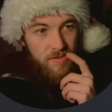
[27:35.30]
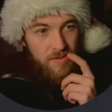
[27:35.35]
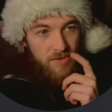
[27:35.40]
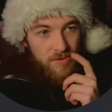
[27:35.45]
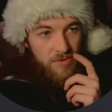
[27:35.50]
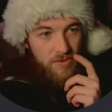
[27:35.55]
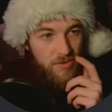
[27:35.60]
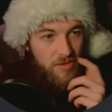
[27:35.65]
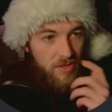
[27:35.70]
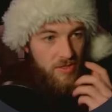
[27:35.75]

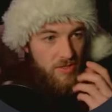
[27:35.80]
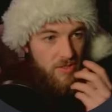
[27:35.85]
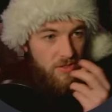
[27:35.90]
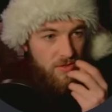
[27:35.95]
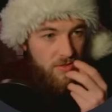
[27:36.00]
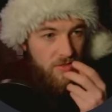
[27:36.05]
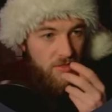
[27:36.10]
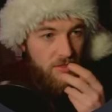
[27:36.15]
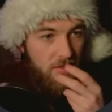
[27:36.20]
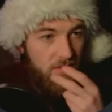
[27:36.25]
So it does
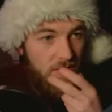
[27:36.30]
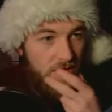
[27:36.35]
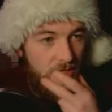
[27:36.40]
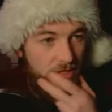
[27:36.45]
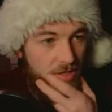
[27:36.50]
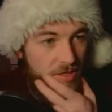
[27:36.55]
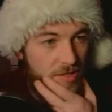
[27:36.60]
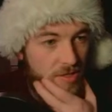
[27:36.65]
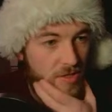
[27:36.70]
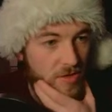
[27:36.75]

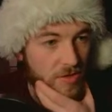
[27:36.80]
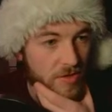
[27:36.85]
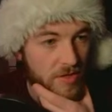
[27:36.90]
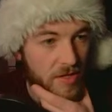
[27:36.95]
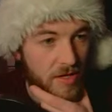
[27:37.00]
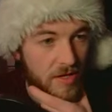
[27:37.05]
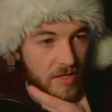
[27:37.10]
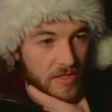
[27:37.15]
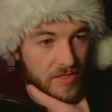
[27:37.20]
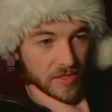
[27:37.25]
look
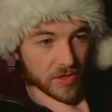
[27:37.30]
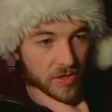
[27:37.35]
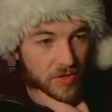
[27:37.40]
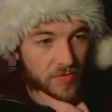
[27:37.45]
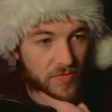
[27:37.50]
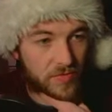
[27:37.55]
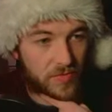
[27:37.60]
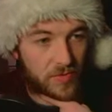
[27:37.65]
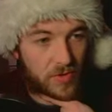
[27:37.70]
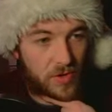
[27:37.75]
like it's
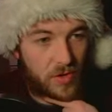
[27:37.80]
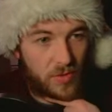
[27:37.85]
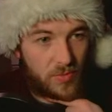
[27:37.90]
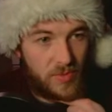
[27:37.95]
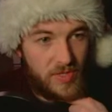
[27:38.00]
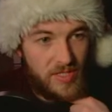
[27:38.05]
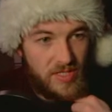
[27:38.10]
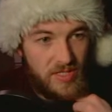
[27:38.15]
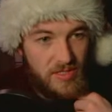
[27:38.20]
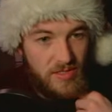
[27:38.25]

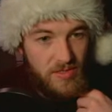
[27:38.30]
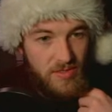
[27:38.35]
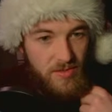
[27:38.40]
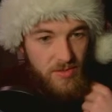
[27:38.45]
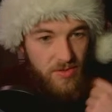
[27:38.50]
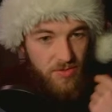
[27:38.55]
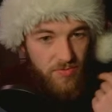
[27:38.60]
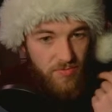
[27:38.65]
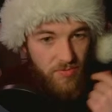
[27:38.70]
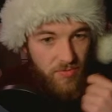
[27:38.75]
always
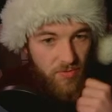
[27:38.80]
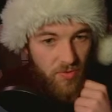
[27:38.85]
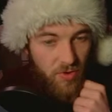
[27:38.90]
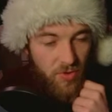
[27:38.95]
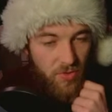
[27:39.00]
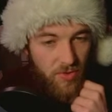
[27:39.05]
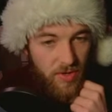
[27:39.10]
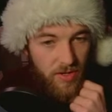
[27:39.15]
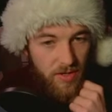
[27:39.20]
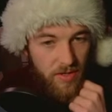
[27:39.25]
sort of
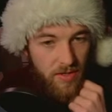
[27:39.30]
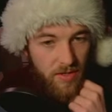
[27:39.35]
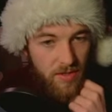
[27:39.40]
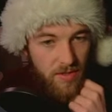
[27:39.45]
growing.